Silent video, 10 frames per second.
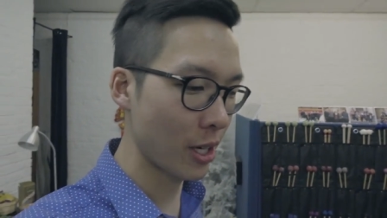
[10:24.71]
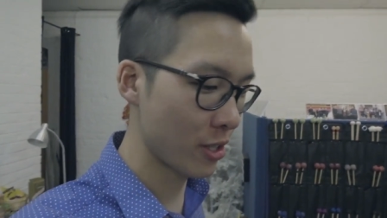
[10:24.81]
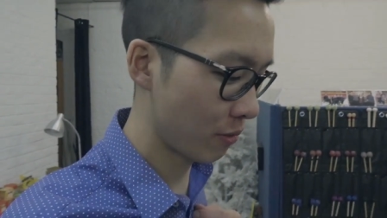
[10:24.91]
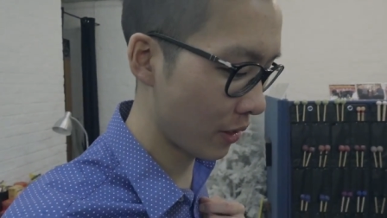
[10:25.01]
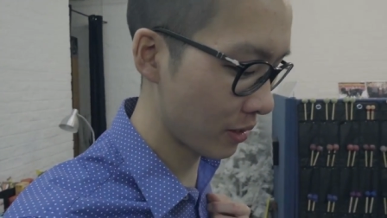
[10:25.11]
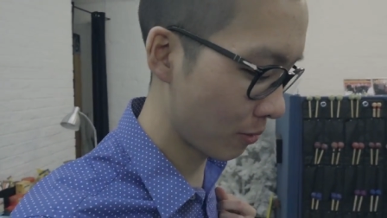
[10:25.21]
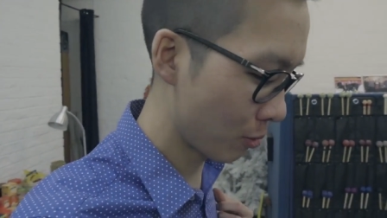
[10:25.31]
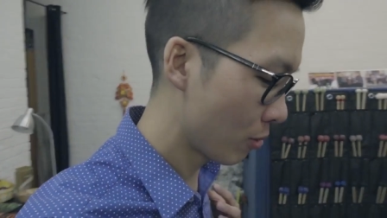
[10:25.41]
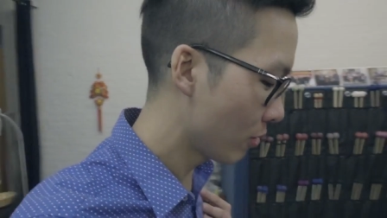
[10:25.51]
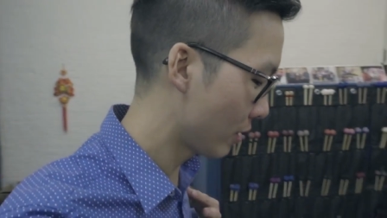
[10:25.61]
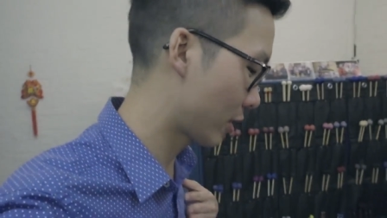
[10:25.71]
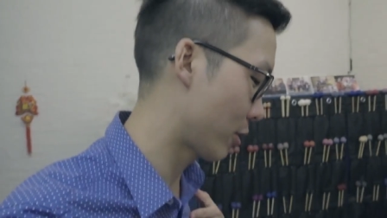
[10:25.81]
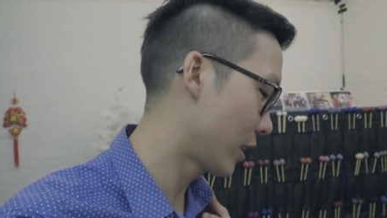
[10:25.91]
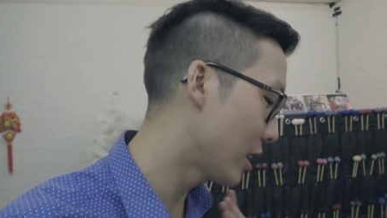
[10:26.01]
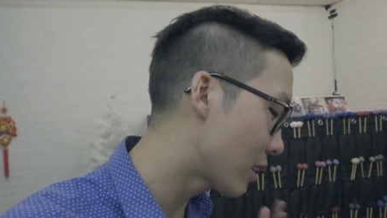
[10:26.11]
Percussion Festival,
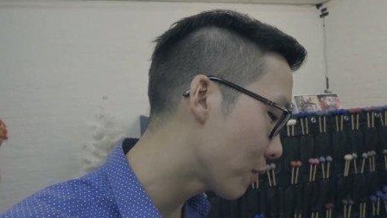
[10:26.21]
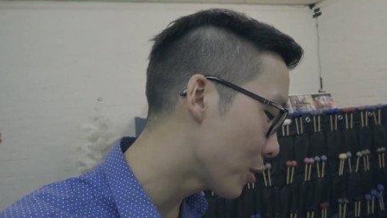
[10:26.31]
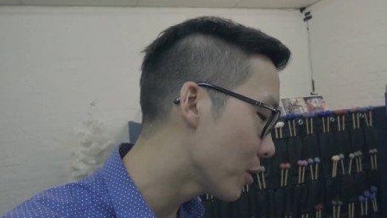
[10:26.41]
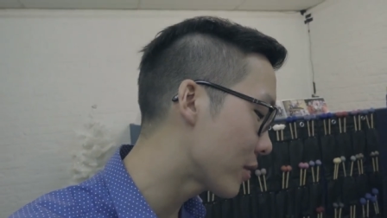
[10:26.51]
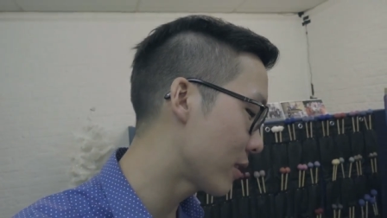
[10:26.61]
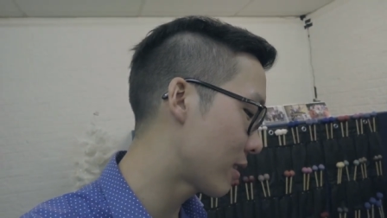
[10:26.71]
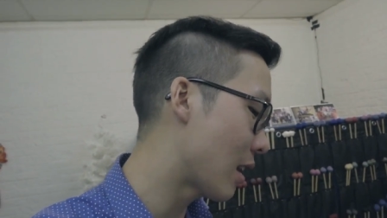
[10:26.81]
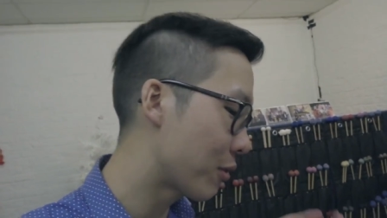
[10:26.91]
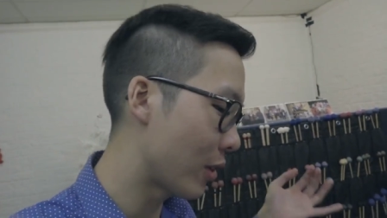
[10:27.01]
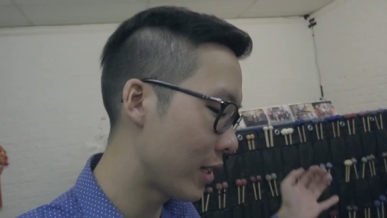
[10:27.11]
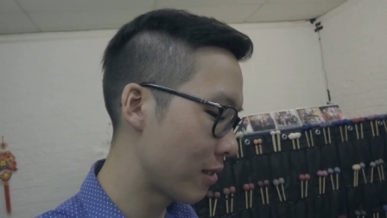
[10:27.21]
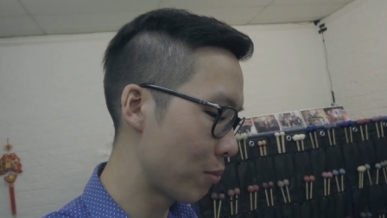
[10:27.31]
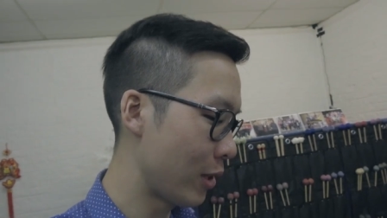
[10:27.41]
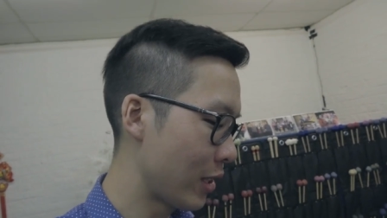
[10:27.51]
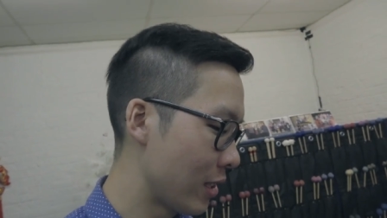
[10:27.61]
including interviews and stuff, so I need to
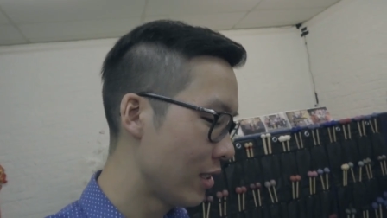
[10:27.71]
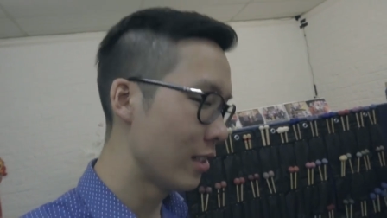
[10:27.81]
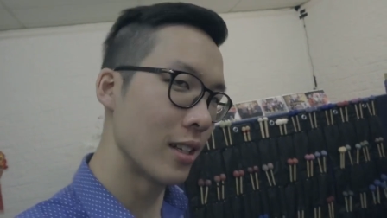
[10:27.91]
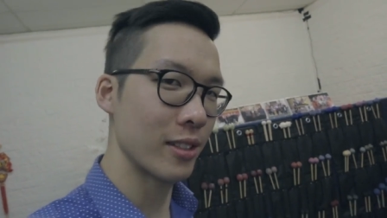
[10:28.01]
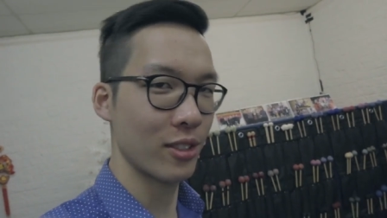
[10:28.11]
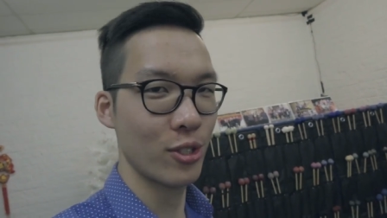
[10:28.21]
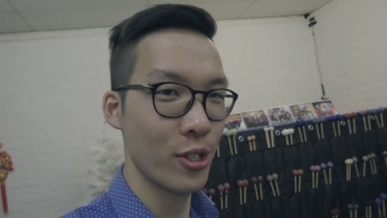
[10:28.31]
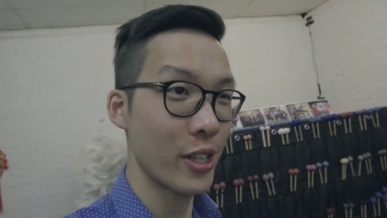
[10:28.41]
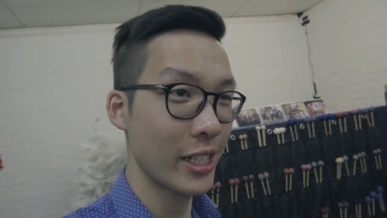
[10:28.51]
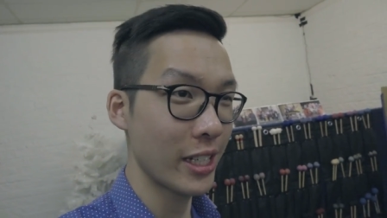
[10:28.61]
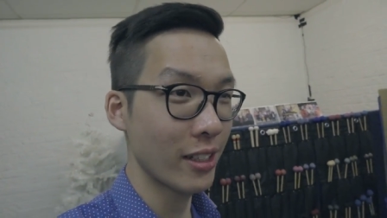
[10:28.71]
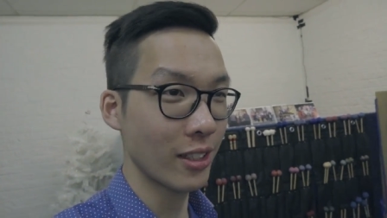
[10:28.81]
bring the studio gear